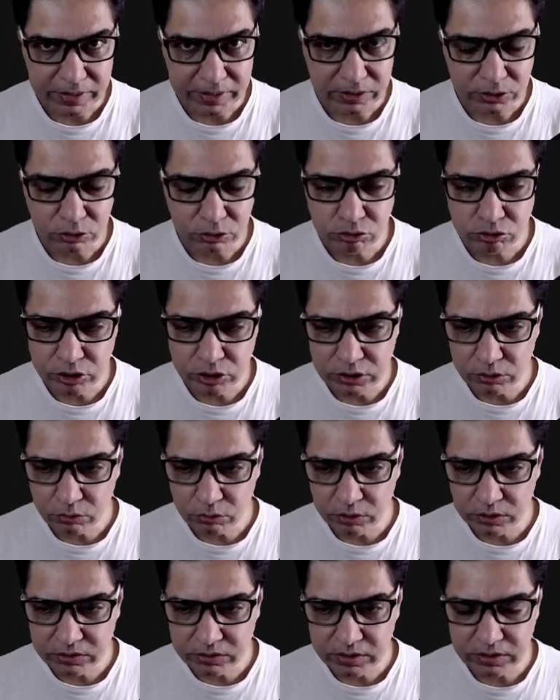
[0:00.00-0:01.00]
usually the
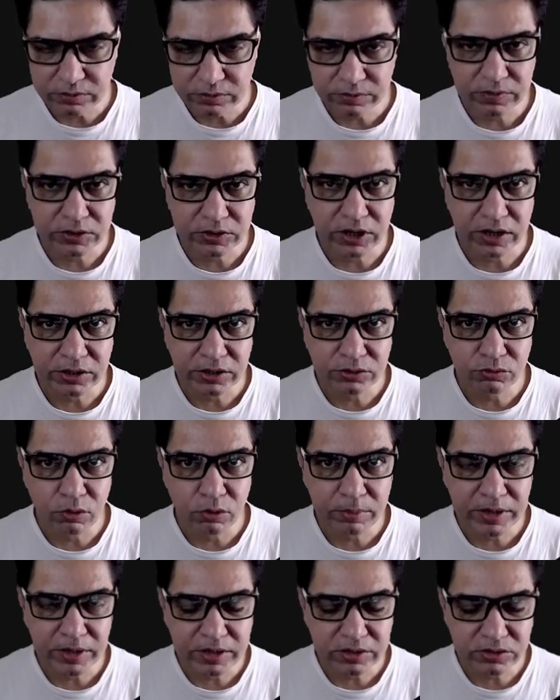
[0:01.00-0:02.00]
question is, if the child is
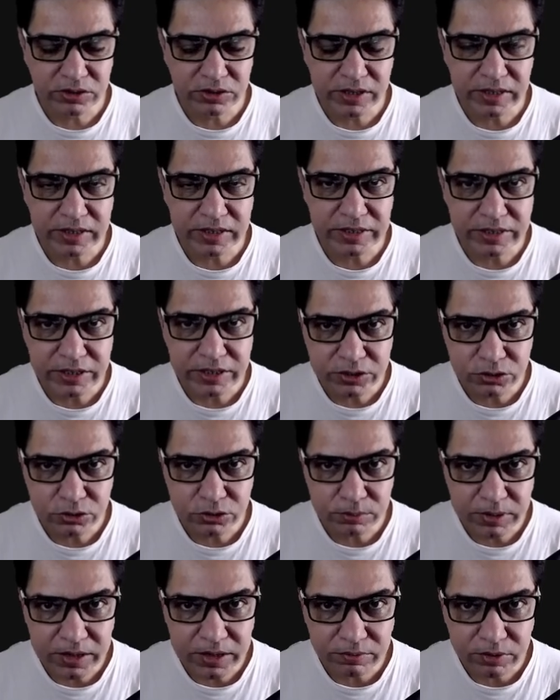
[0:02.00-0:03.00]
vomiting, still he needs to be
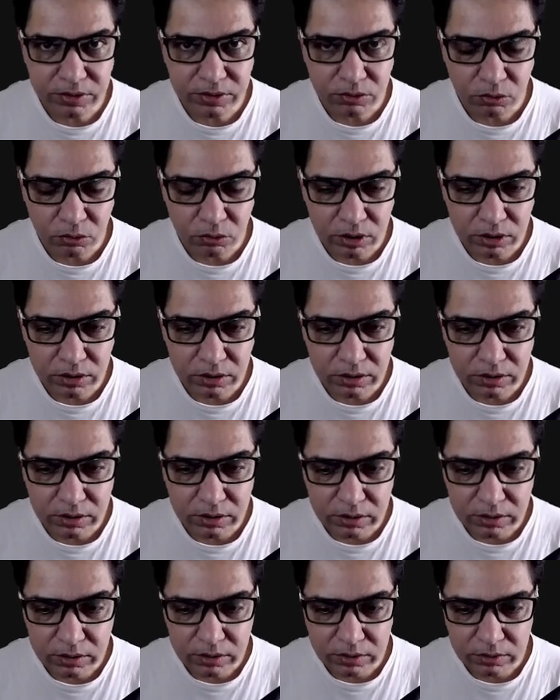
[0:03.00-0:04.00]
given
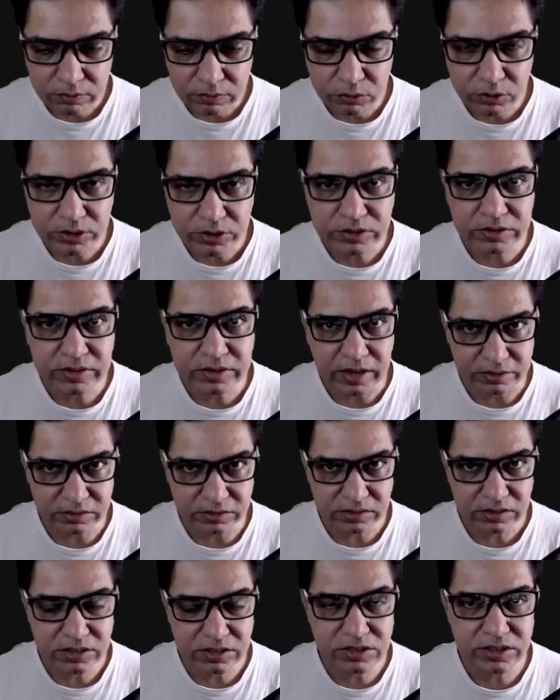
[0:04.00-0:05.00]
oral fluids? Yes,
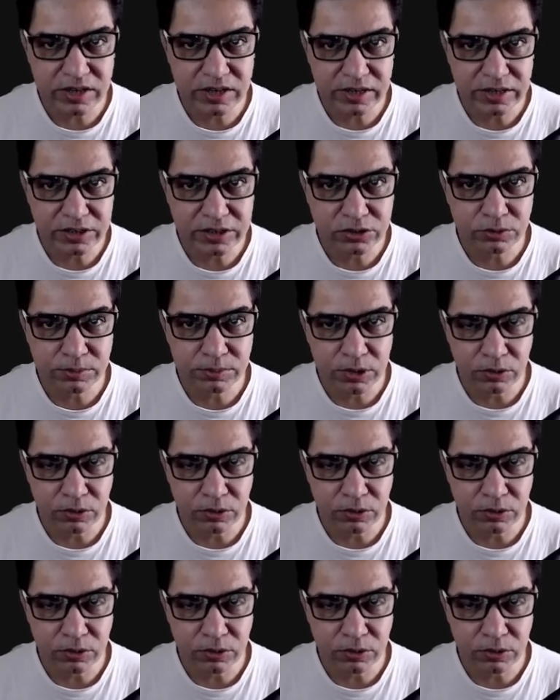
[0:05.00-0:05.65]
he still needs to be